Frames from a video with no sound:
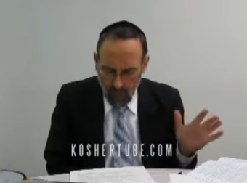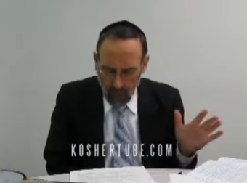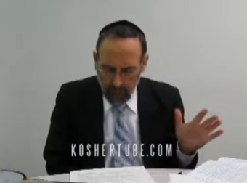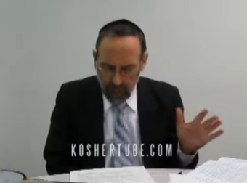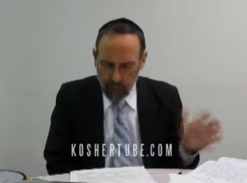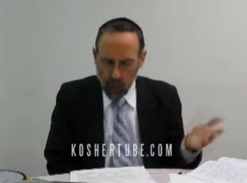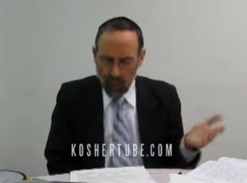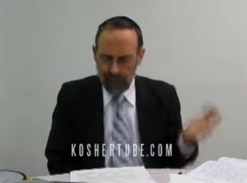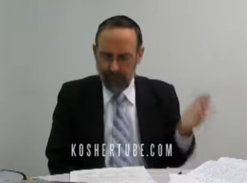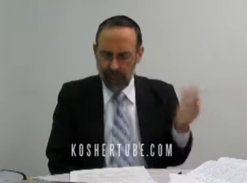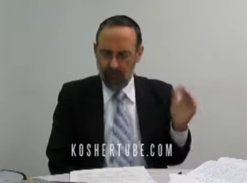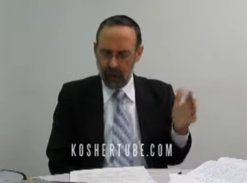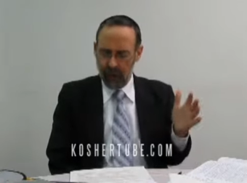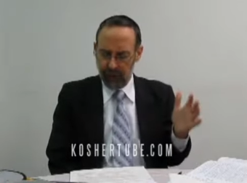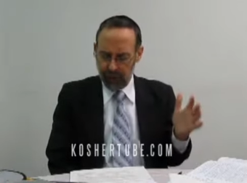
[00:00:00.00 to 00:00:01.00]
He wants to
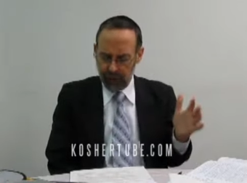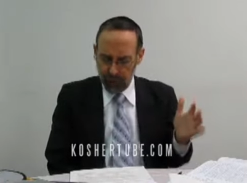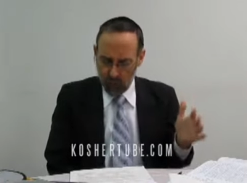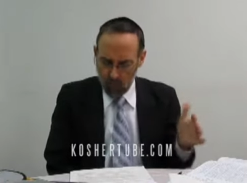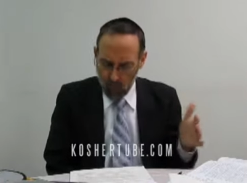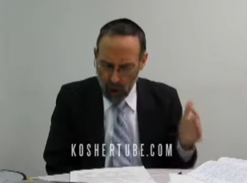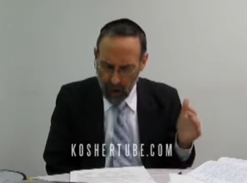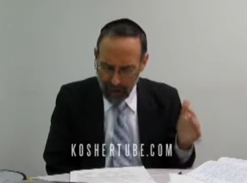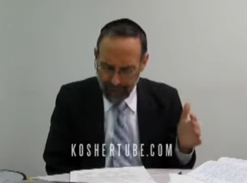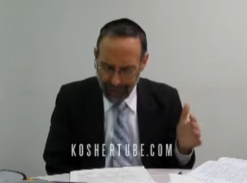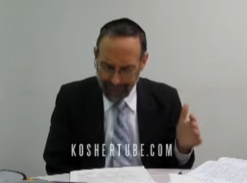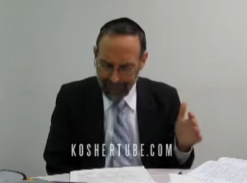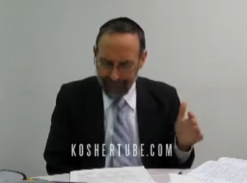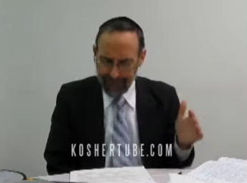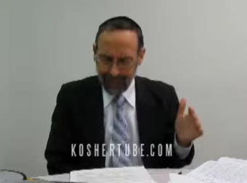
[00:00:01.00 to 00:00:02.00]
know, first of all, why
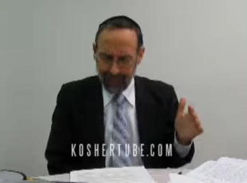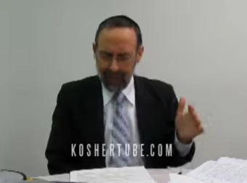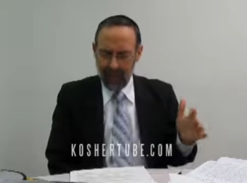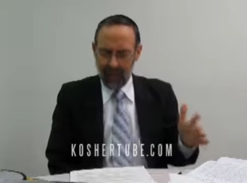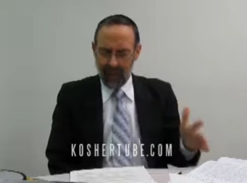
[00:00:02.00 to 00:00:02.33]
didn't